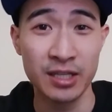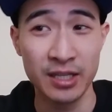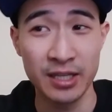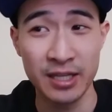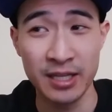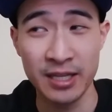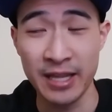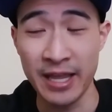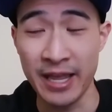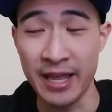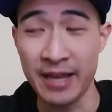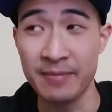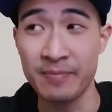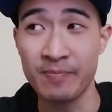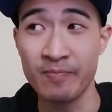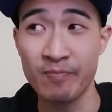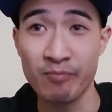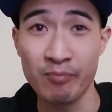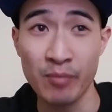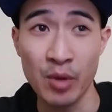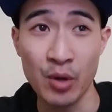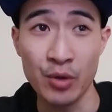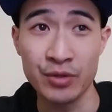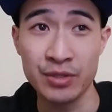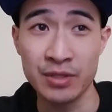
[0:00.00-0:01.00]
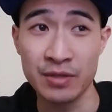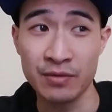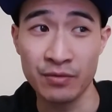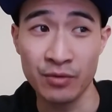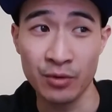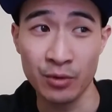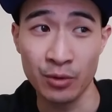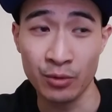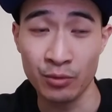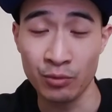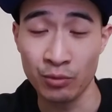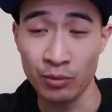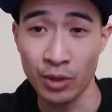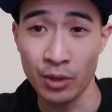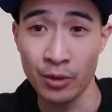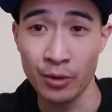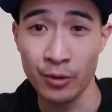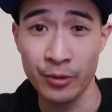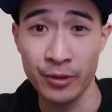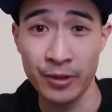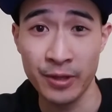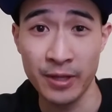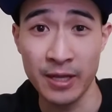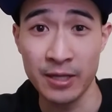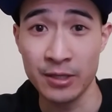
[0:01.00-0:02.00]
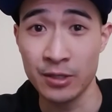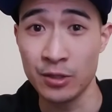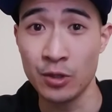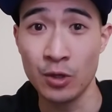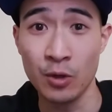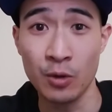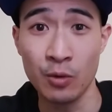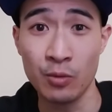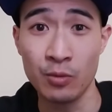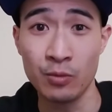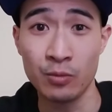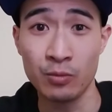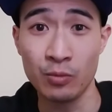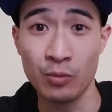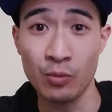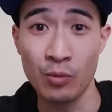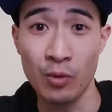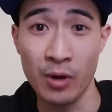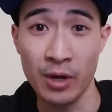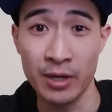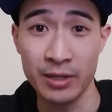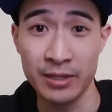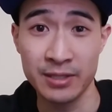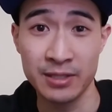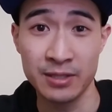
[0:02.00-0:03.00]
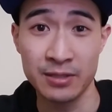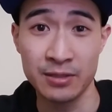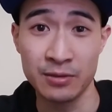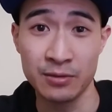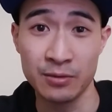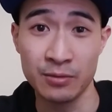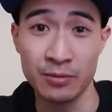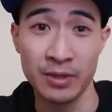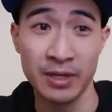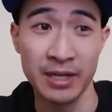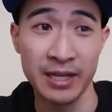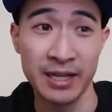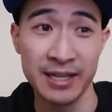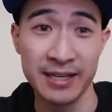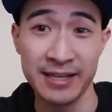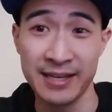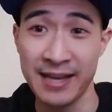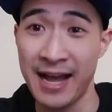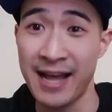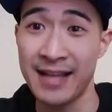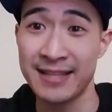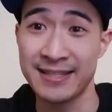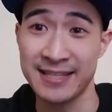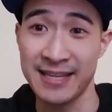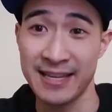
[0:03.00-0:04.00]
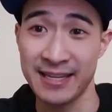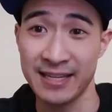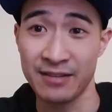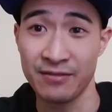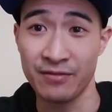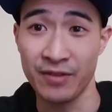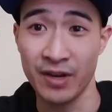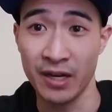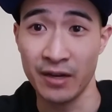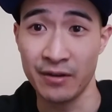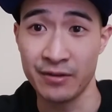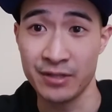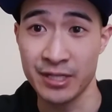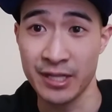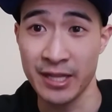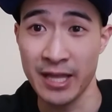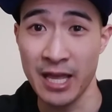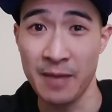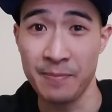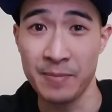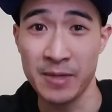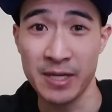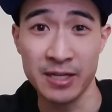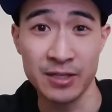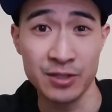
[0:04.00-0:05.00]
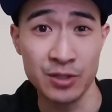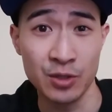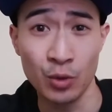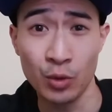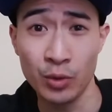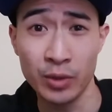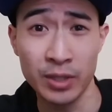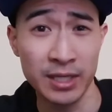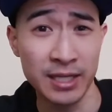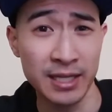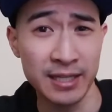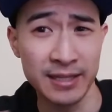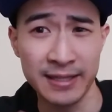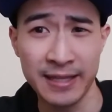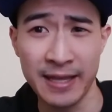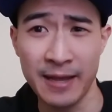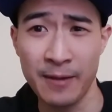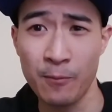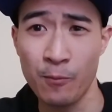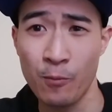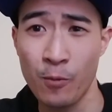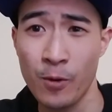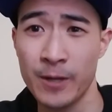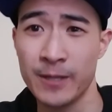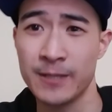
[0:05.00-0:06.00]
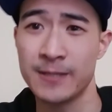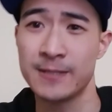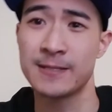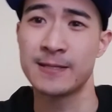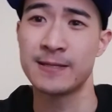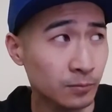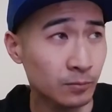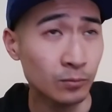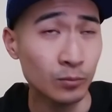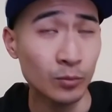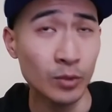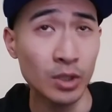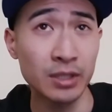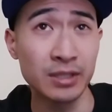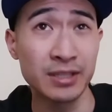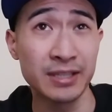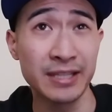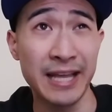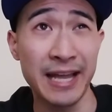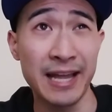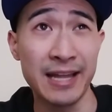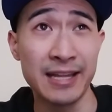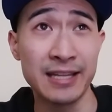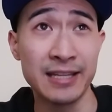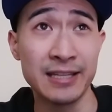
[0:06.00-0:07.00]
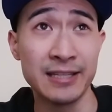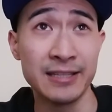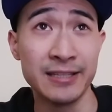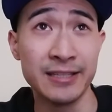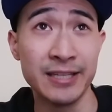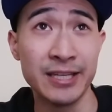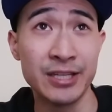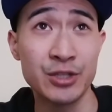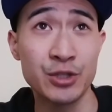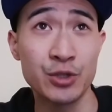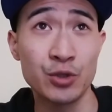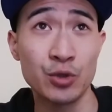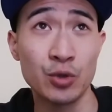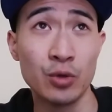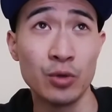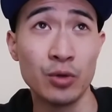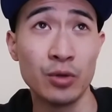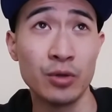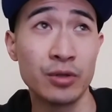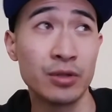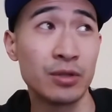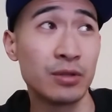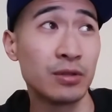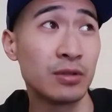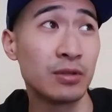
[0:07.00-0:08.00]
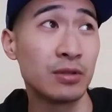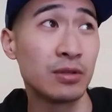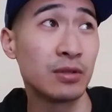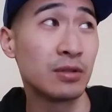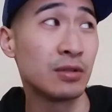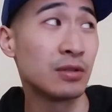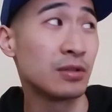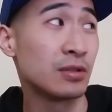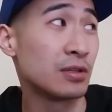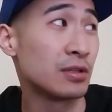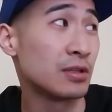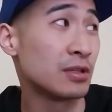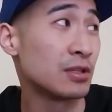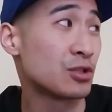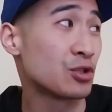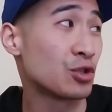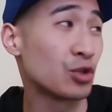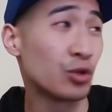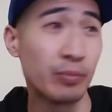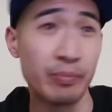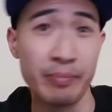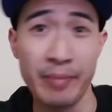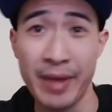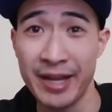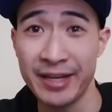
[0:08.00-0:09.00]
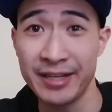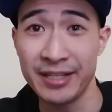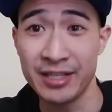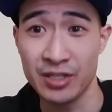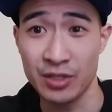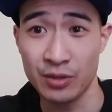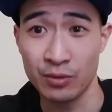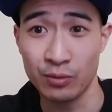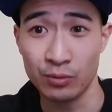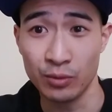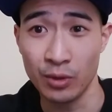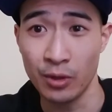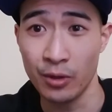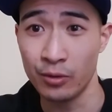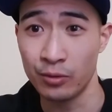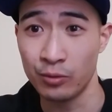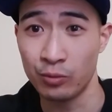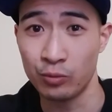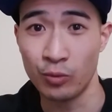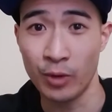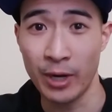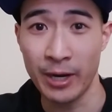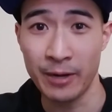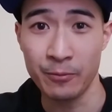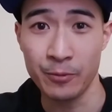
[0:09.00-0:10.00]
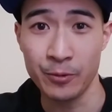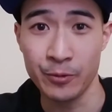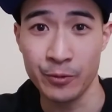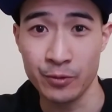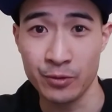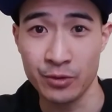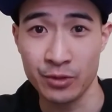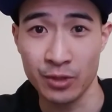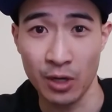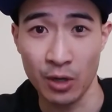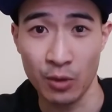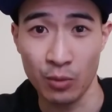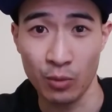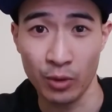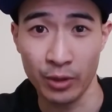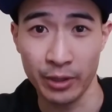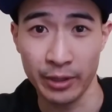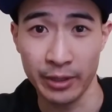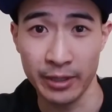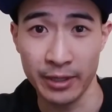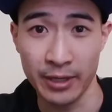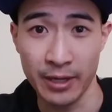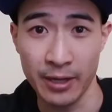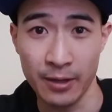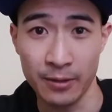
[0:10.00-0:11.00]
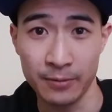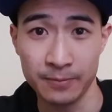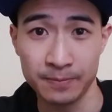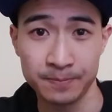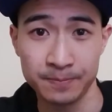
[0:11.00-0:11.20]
get most of your growth, and you don't want to not take advantage of that, because you only get that once, that initial tremendous growth right when you start working out.